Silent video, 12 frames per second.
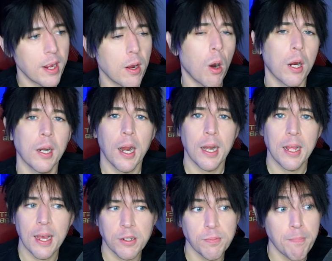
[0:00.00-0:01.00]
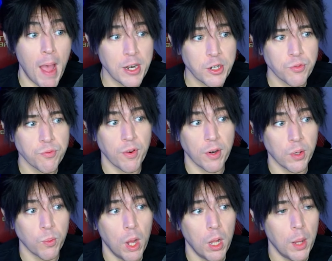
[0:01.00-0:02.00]
Arcanine EX matches very
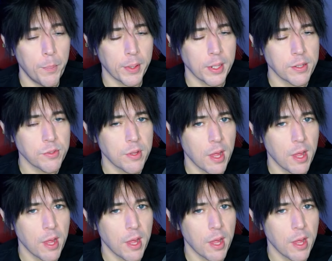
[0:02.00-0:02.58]
well up against